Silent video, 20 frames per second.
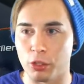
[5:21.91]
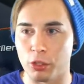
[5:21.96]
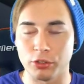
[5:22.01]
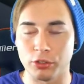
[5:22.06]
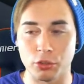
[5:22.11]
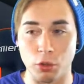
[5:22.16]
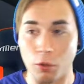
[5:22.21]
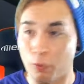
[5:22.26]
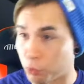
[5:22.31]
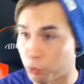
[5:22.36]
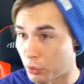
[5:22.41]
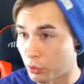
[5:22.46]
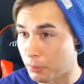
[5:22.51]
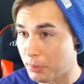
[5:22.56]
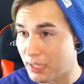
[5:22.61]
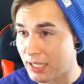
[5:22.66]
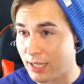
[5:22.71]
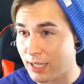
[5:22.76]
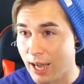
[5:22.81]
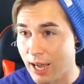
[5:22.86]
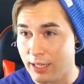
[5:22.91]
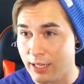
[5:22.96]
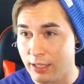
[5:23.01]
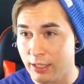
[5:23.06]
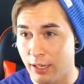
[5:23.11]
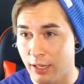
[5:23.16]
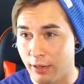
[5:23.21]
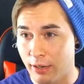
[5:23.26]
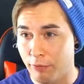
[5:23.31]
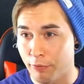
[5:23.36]
So if we're being kited,
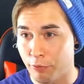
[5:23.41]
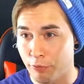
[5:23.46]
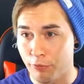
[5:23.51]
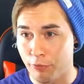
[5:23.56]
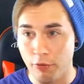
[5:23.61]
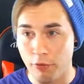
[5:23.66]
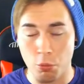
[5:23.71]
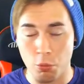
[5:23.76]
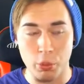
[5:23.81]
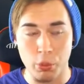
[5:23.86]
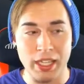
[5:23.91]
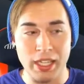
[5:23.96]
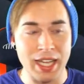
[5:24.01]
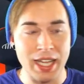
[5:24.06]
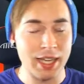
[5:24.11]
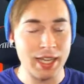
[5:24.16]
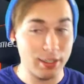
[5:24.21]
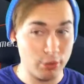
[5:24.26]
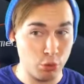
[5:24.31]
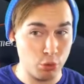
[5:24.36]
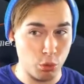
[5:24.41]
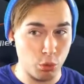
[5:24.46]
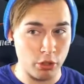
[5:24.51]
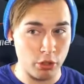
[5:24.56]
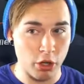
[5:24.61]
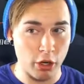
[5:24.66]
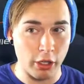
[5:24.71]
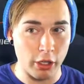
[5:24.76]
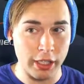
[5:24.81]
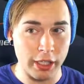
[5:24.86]
if we can't get to our
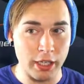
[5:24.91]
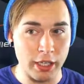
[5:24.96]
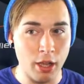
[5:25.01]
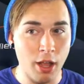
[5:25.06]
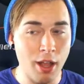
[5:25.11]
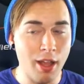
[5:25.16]
target,